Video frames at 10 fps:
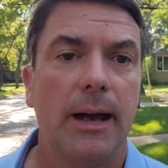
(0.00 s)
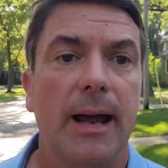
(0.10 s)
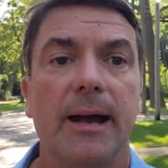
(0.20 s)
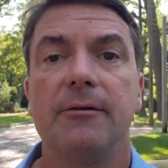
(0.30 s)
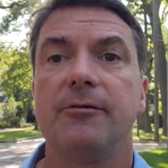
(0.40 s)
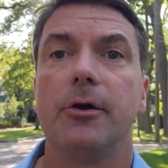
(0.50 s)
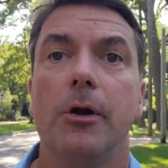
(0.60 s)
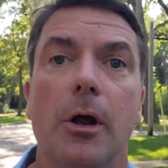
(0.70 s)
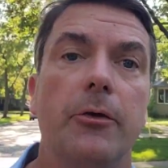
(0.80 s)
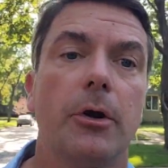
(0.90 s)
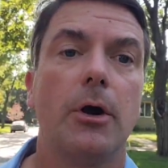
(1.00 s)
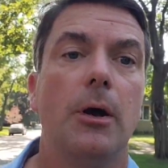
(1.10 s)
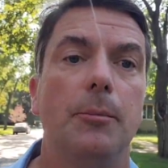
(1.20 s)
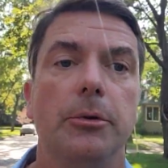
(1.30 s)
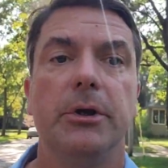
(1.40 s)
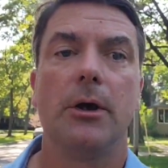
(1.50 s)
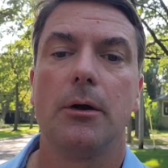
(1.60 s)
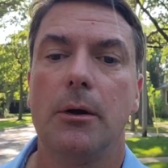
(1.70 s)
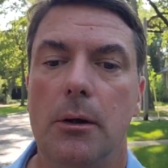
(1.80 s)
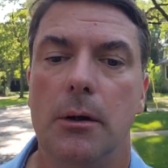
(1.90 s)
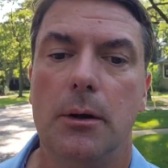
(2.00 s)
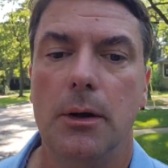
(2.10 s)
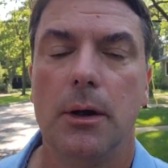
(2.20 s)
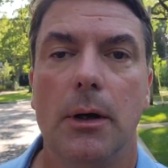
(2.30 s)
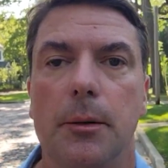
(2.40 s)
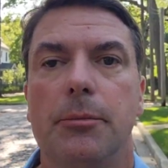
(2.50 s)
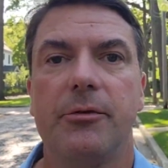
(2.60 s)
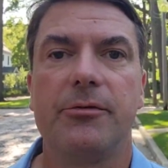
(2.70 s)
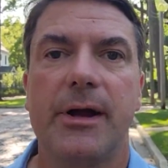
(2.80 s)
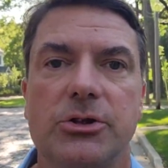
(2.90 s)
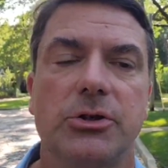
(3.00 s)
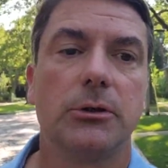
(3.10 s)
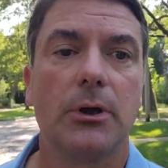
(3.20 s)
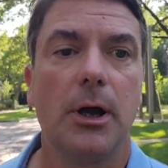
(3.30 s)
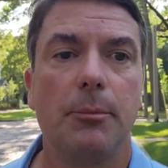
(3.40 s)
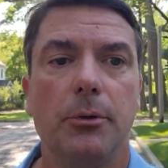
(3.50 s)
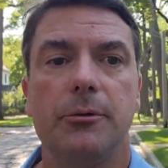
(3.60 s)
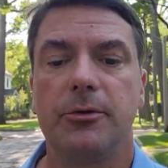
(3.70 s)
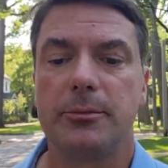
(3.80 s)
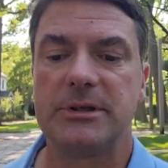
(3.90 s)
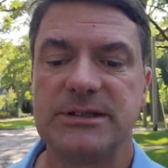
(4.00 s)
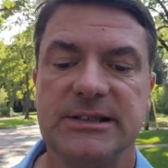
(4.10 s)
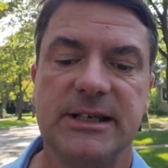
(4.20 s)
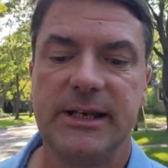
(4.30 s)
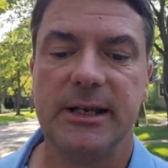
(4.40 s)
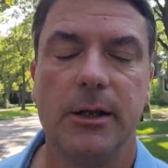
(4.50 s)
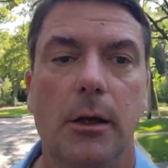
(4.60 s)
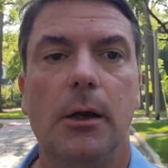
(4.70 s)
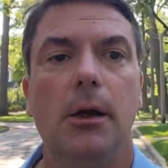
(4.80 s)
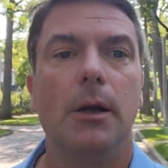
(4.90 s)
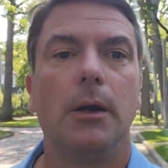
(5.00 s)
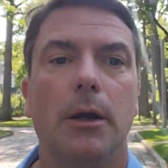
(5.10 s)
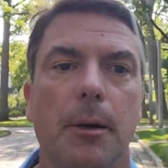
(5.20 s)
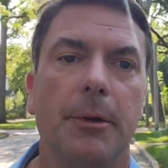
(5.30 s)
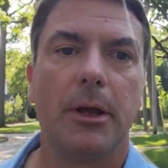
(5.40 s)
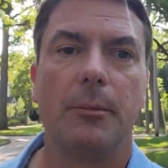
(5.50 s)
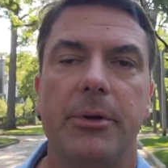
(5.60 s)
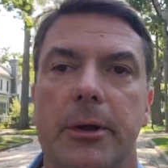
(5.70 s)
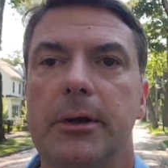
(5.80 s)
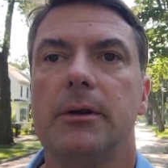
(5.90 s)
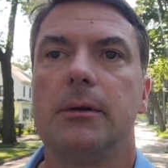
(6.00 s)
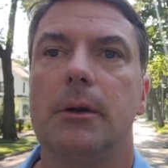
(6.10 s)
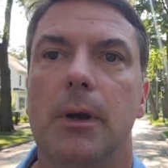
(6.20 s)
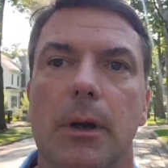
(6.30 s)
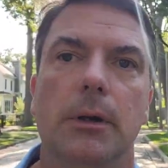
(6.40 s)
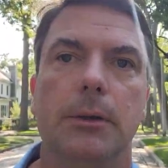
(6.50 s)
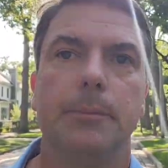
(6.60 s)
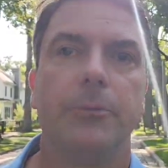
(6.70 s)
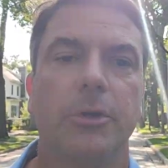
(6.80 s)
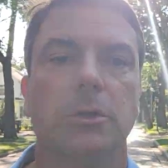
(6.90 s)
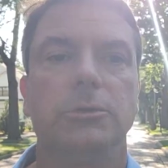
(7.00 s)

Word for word: I have another couple, young uh, professional couple from the city coming up here um, they're